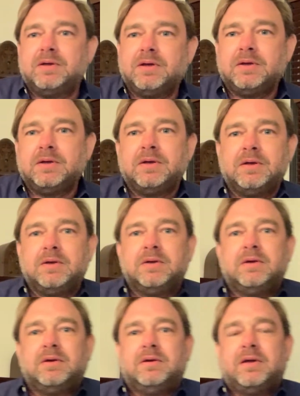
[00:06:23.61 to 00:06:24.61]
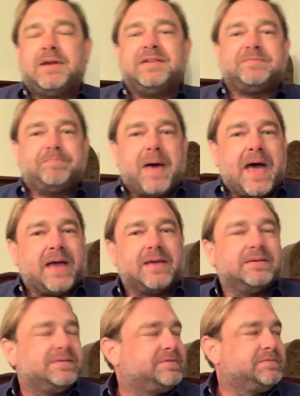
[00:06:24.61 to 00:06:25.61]
and his back
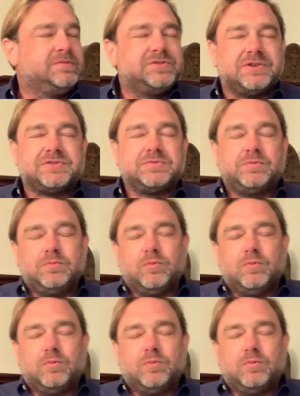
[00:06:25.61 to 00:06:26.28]
is just